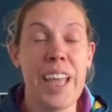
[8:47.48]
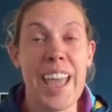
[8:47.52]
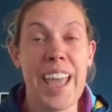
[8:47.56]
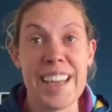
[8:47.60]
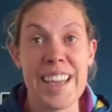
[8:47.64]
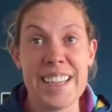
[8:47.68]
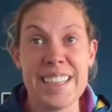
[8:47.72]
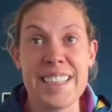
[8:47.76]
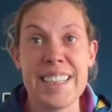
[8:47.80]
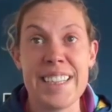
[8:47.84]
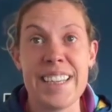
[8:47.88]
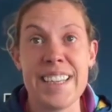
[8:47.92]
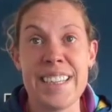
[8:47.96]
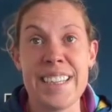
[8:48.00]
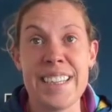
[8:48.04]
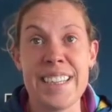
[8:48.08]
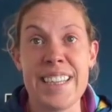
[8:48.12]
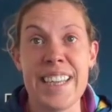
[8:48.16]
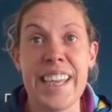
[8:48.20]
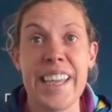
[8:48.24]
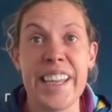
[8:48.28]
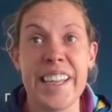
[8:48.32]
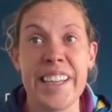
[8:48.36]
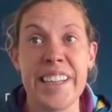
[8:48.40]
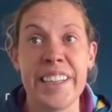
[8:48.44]

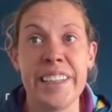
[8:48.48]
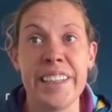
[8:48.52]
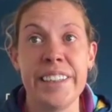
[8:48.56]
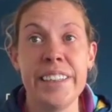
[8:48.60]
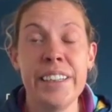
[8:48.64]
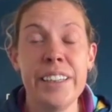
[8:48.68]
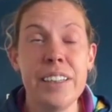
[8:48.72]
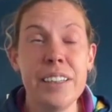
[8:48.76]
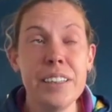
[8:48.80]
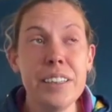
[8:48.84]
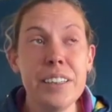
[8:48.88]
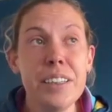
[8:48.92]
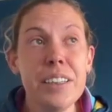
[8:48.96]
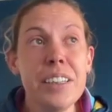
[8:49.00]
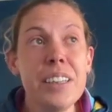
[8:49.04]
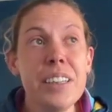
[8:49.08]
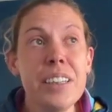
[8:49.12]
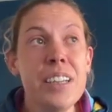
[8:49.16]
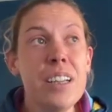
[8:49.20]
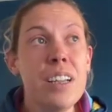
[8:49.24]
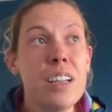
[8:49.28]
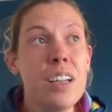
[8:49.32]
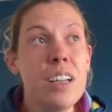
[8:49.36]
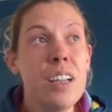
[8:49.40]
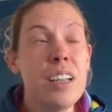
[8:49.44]
ACC,
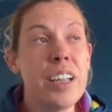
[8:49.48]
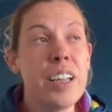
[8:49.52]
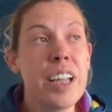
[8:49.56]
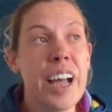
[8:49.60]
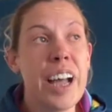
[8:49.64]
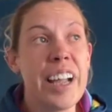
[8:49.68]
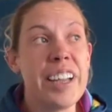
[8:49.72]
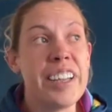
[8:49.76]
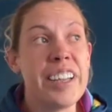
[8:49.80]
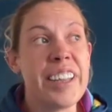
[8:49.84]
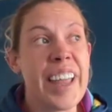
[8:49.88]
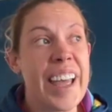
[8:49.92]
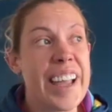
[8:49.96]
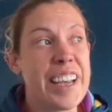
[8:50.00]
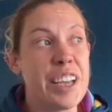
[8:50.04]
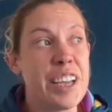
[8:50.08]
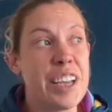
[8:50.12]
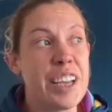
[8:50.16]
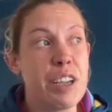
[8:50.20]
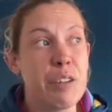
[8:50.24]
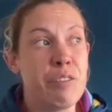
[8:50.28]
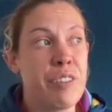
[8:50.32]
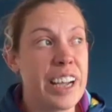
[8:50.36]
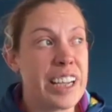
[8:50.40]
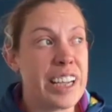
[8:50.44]
and then
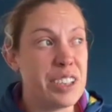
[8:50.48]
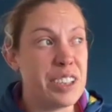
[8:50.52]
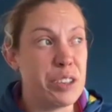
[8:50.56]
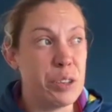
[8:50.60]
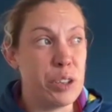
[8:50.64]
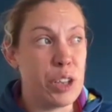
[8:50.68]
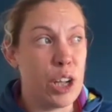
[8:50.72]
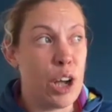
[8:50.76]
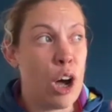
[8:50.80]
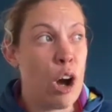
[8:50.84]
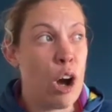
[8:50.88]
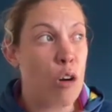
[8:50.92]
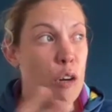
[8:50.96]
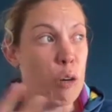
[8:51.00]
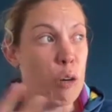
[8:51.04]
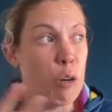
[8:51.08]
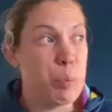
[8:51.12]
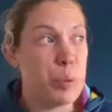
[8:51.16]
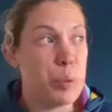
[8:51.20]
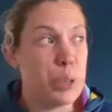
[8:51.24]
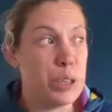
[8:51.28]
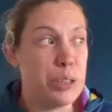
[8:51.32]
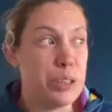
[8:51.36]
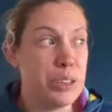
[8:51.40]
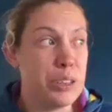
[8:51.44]
you find all the
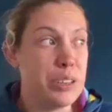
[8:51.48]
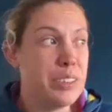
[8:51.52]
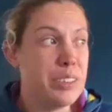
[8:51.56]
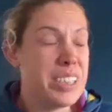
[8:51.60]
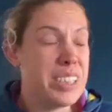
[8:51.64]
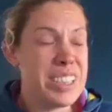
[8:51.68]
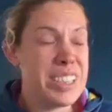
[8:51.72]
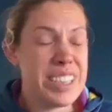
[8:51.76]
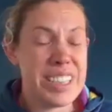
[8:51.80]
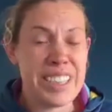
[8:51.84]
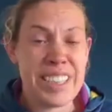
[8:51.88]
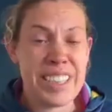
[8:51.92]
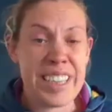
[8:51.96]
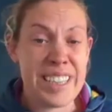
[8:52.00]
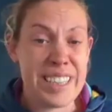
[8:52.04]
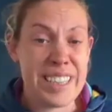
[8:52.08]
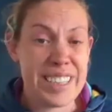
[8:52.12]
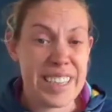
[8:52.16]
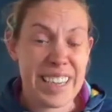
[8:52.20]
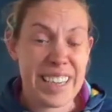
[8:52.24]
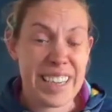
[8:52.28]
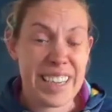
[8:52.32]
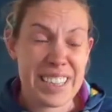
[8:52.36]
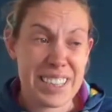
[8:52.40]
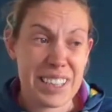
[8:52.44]
horrible
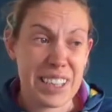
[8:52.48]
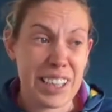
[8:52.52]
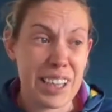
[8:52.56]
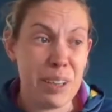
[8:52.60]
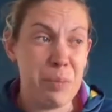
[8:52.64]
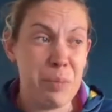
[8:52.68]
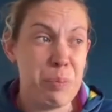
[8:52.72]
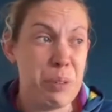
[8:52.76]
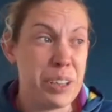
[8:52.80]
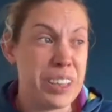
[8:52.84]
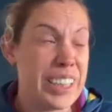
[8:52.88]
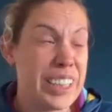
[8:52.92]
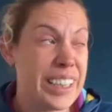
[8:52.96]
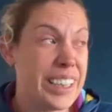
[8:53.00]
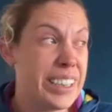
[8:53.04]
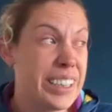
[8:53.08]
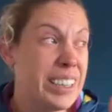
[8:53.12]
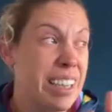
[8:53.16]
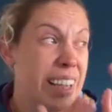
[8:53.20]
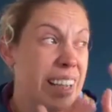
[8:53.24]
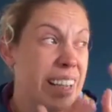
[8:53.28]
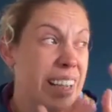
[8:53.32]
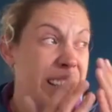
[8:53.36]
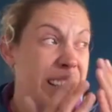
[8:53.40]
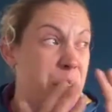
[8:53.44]
statistics that come with
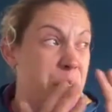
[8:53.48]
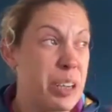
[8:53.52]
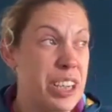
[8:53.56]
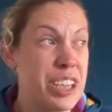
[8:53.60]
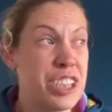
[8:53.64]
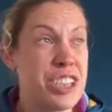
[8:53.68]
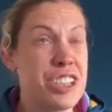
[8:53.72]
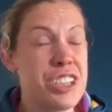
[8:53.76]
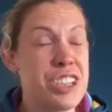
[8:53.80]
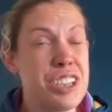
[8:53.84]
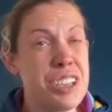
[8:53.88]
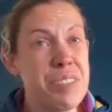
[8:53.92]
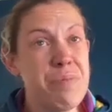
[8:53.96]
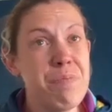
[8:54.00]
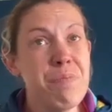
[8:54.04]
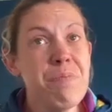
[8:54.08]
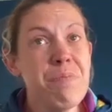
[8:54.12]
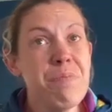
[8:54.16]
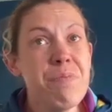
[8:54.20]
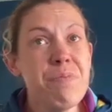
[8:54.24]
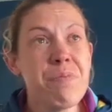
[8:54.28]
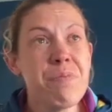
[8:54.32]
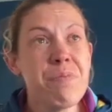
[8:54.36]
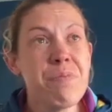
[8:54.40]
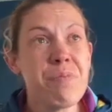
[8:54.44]
it. And I wish
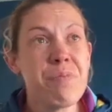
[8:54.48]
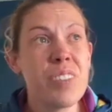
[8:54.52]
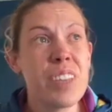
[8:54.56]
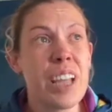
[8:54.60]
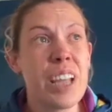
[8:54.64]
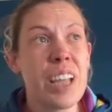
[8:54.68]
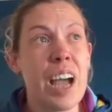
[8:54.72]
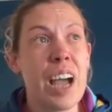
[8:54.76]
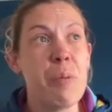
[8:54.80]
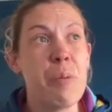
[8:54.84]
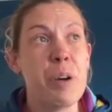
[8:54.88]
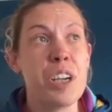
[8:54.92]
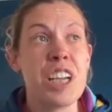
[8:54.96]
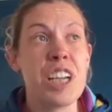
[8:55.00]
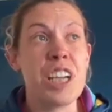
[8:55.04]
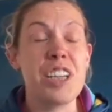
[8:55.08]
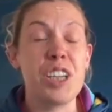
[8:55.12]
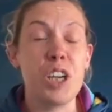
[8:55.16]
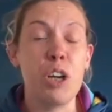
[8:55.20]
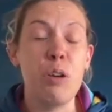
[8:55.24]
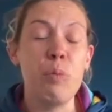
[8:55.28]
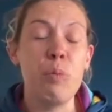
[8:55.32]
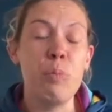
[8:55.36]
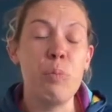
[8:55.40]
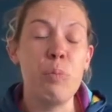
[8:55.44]
I'd
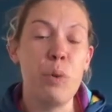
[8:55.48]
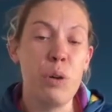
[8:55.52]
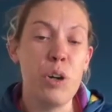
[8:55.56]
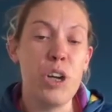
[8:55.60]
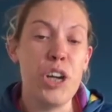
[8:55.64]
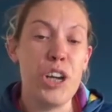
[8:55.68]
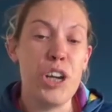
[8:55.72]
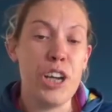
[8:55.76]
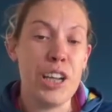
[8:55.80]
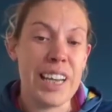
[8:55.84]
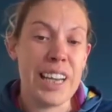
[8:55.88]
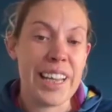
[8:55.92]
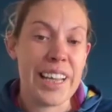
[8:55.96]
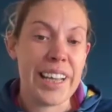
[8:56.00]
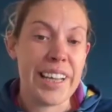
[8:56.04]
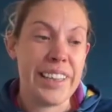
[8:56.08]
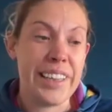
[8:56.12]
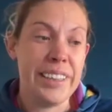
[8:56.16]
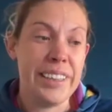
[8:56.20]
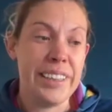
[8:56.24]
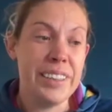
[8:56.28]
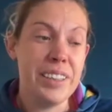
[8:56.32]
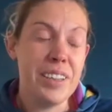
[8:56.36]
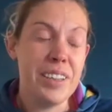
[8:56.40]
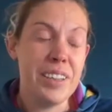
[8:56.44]
known more
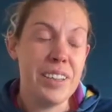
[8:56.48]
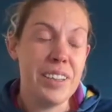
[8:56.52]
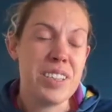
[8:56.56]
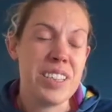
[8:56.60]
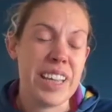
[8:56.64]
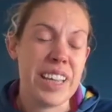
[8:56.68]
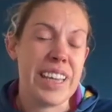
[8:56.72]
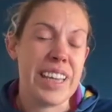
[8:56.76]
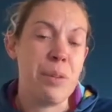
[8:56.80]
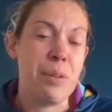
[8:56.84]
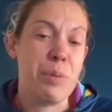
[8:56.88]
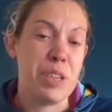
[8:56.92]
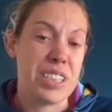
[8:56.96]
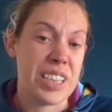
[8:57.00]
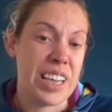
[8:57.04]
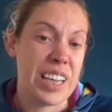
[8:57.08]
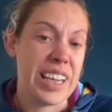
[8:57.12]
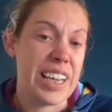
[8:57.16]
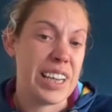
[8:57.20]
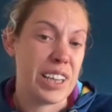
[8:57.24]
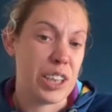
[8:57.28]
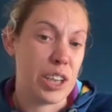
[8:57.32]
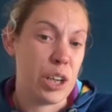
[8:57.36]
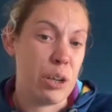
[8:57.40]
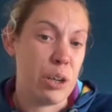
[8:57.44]
earlier, so that he was
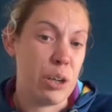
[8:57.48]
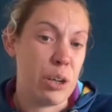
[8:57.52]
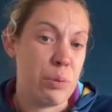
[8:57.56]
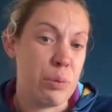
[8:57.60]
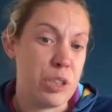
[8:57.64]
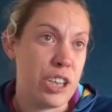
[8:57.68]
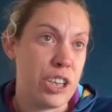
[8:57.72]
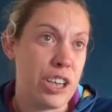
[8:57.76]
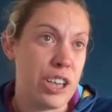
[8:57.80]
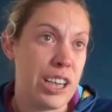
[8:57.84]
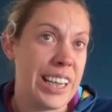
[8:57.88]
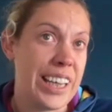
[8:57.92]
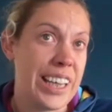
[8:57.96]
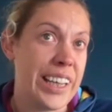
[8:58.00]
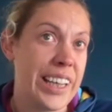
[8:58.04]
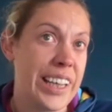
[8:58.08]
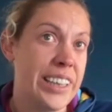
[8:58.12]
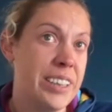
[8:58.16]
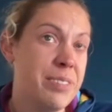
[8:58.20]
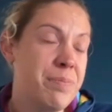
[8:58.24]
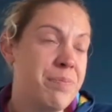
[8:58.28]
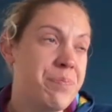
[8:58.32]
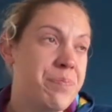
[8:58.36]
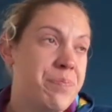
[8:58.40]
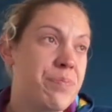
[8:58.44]
diagnosed
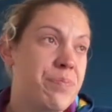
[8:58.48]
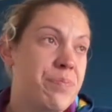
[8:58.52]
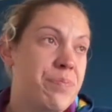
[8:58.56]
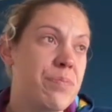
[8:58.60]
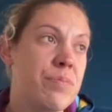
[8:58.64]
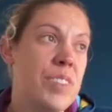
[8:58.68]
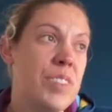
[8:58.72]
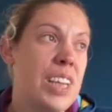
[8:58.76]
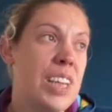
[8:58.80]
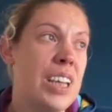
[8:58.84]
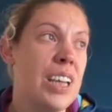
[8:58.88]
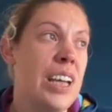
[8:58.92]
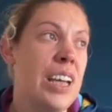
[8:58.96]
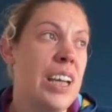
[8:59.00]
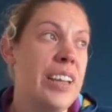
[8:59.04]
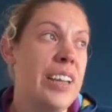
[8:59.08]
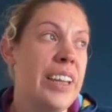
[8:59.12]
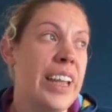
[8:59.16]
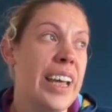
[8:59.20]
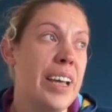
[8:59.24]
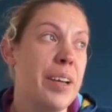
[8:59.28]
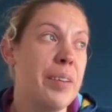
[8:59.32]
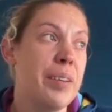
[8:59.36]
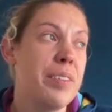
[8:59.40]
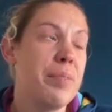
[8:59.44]
earlier, and
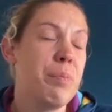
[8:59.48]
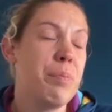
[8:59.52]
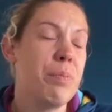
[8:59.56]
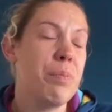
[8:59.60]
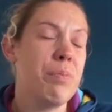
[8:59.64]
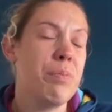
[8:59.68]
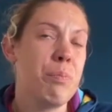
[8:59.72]
that